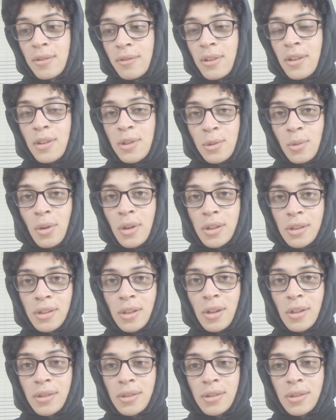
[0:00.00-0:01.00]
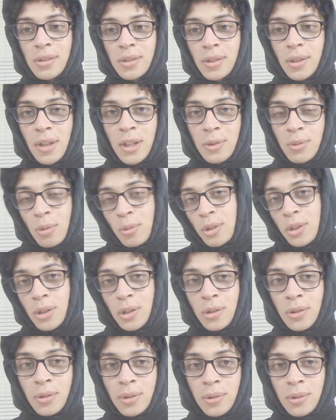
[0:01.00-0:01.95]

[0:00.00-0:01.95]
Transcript: end is where it starts, so that's what we do.